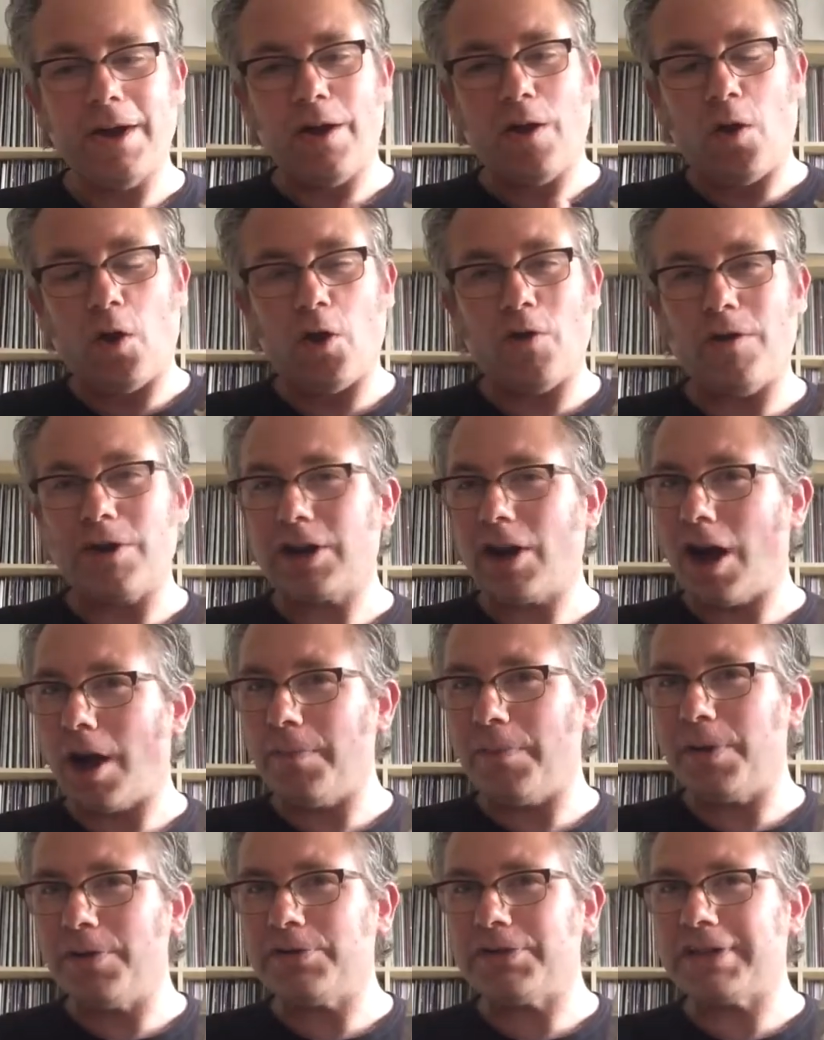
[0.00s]
or a car
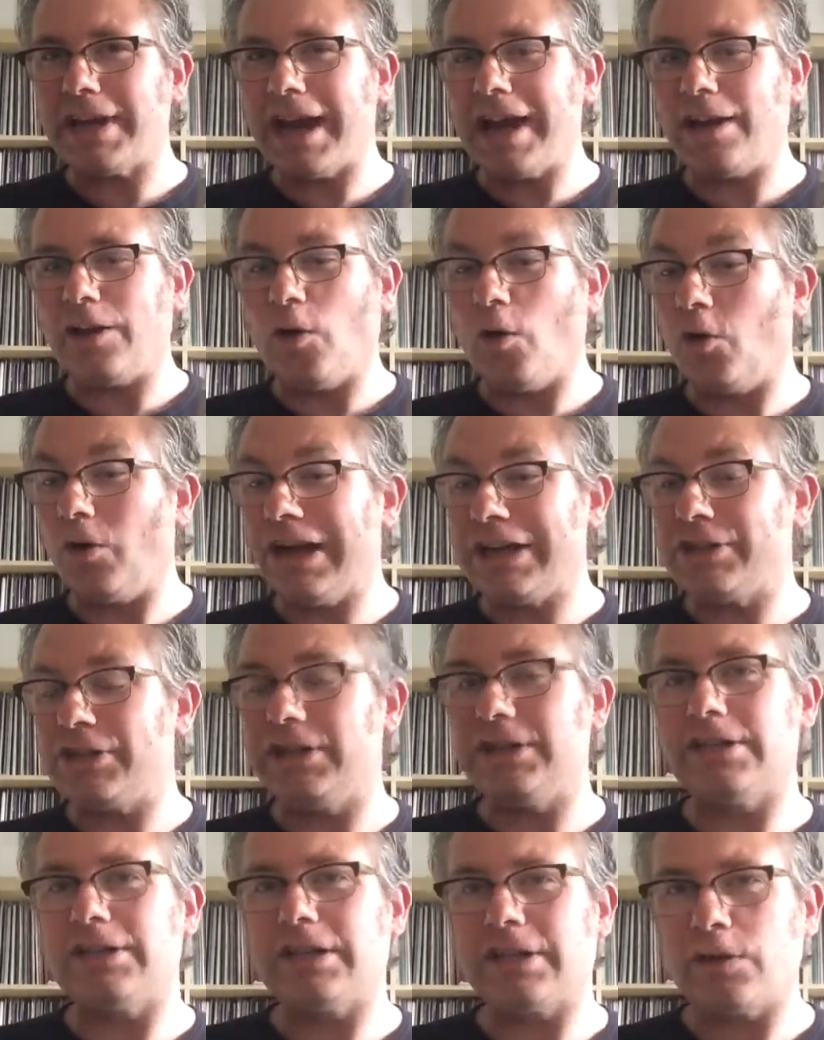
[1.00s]
boot sale, or
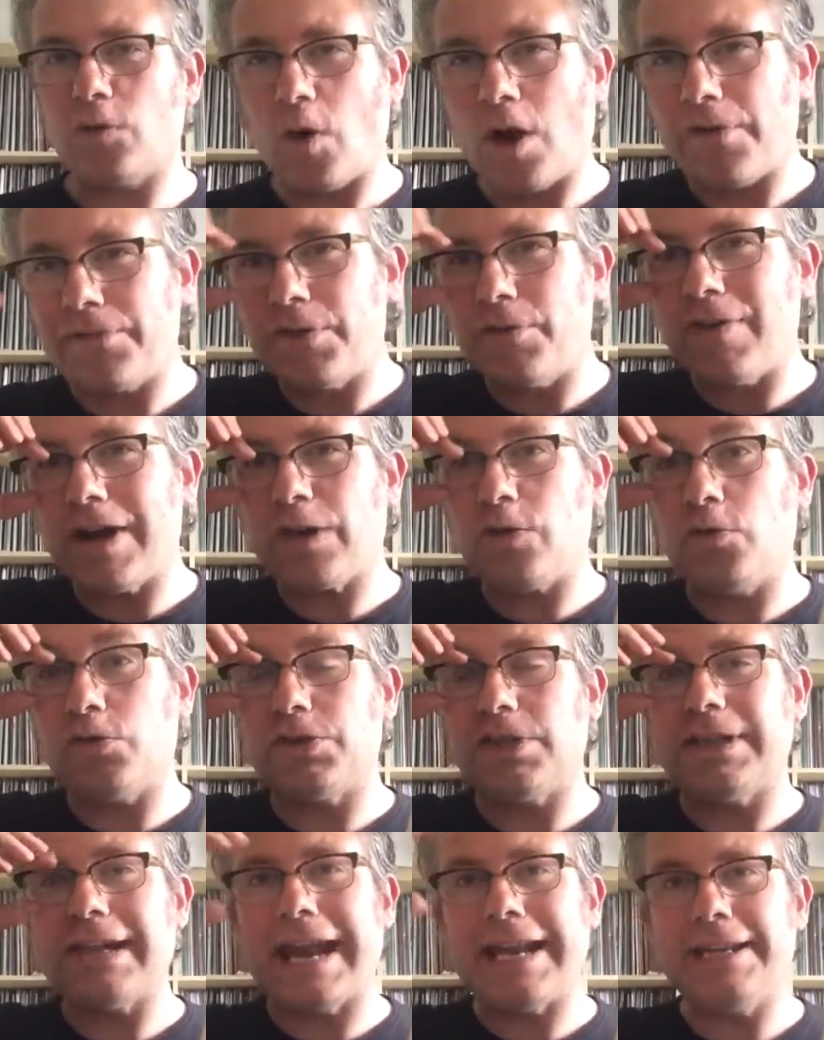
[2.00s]
actually there's quite a few
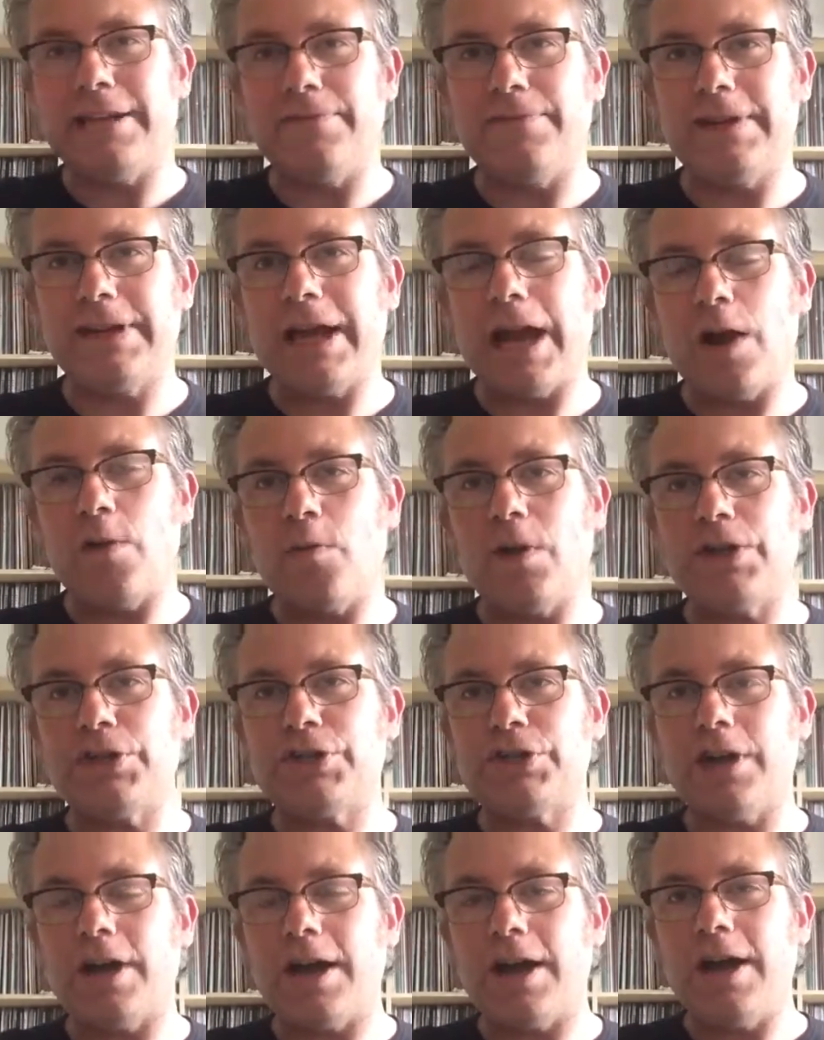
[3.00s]
records at the end of the video
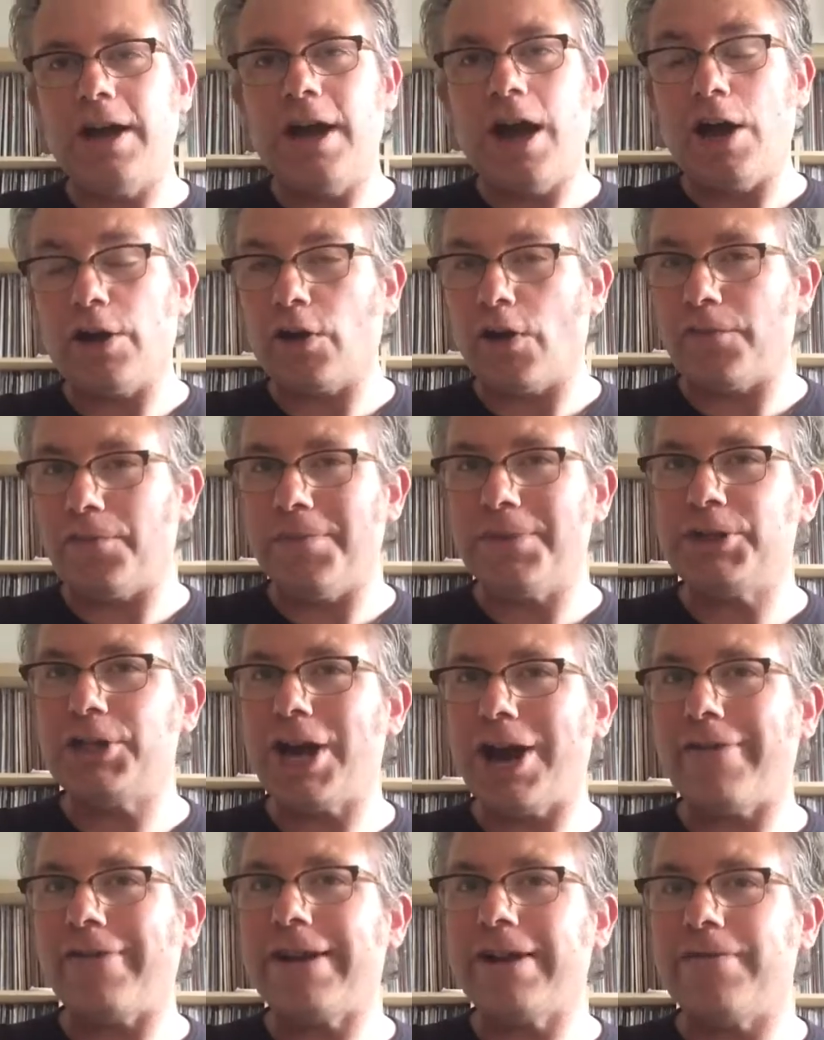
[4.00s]
which I got from a
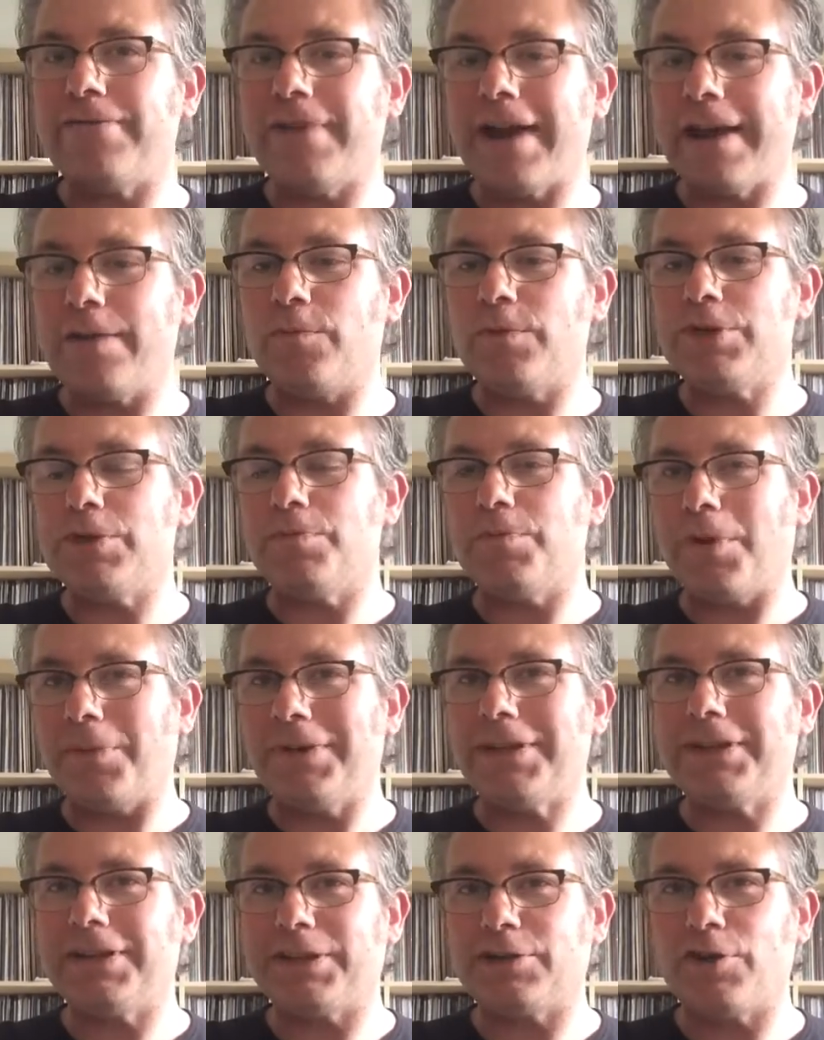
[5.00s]
charity event, which are
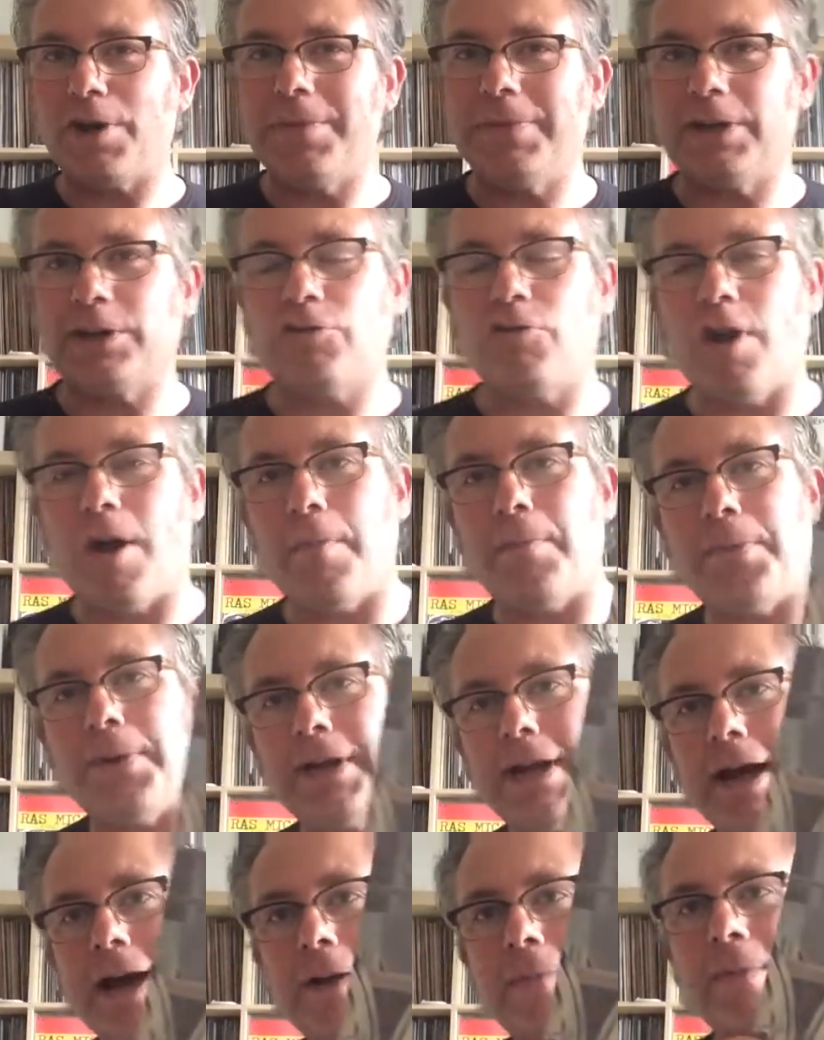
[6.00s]
probably the cream of the crop.
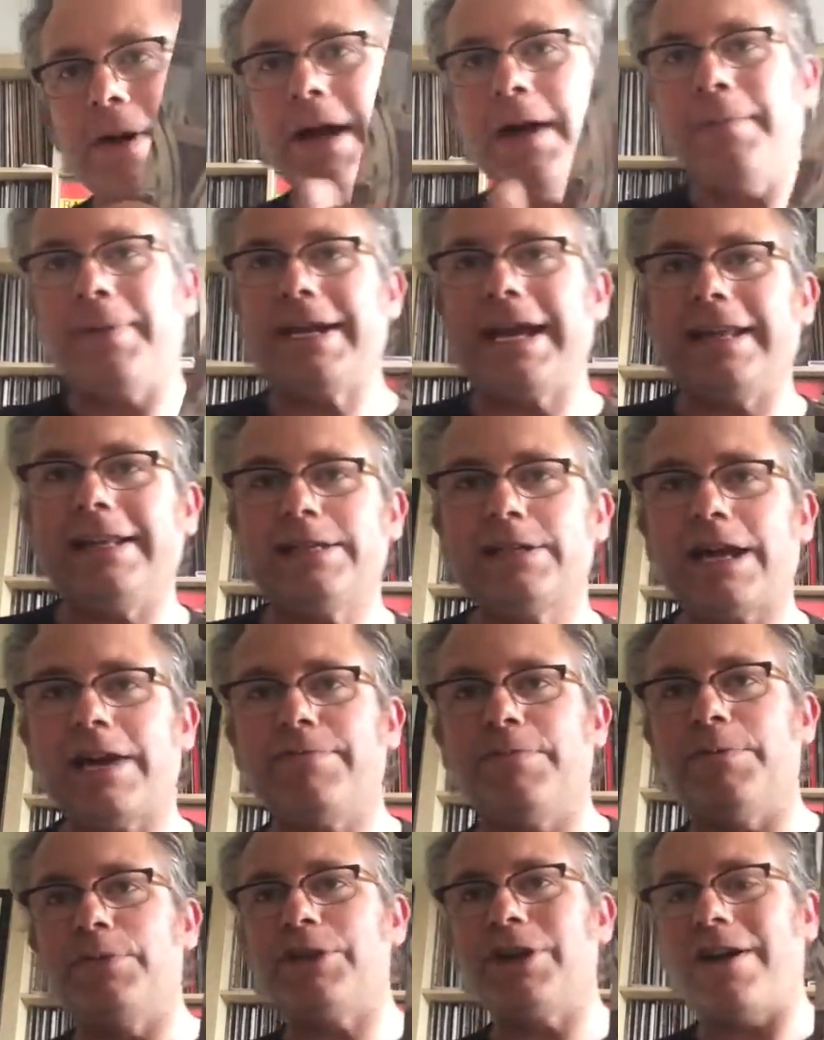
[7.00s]
But yeah, this came
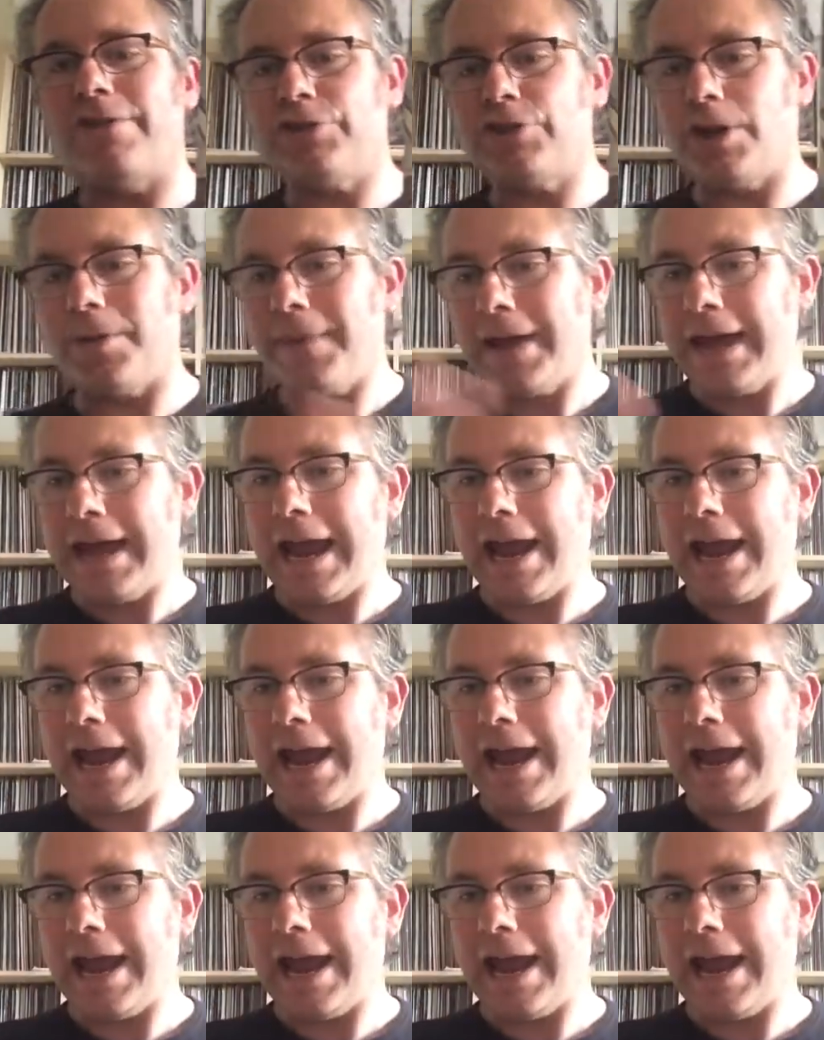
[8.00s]
from a charity shop.